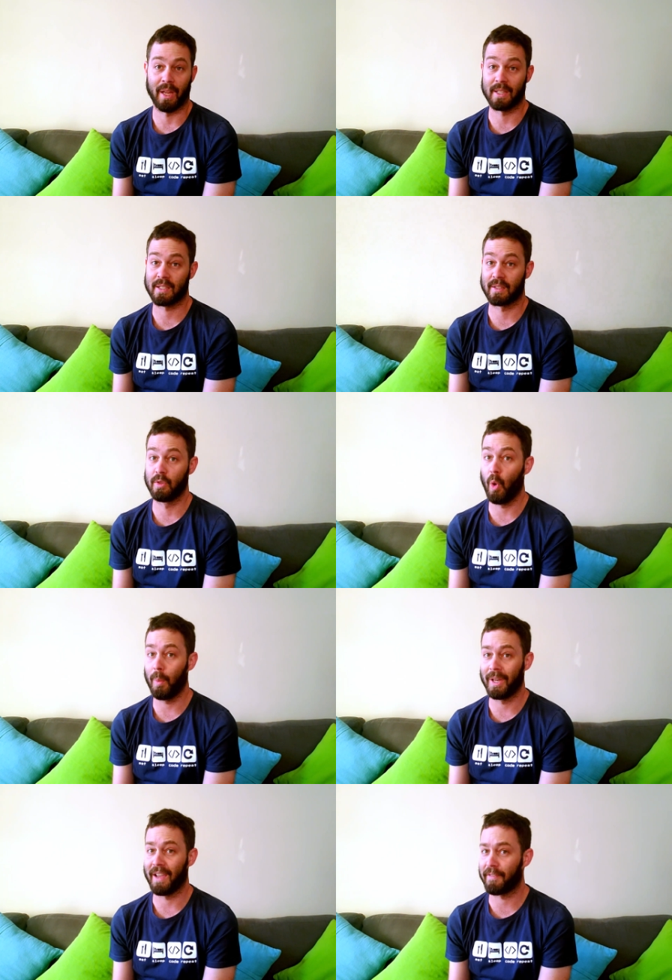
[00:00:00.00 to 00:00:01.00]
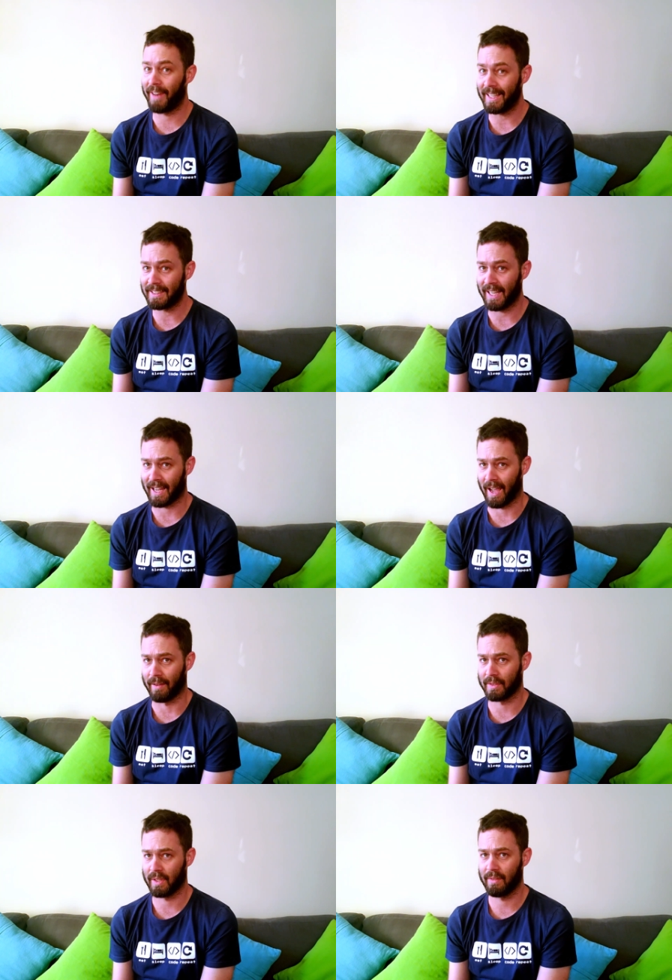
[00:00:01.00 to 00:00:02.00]
It's normally a flexi
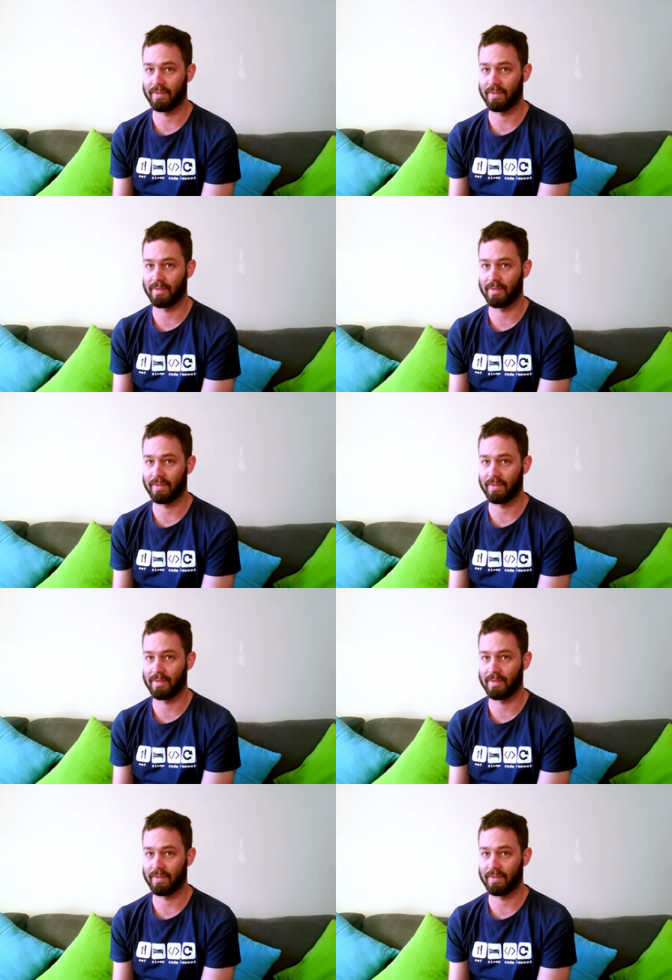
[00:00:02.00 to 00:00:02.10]
account.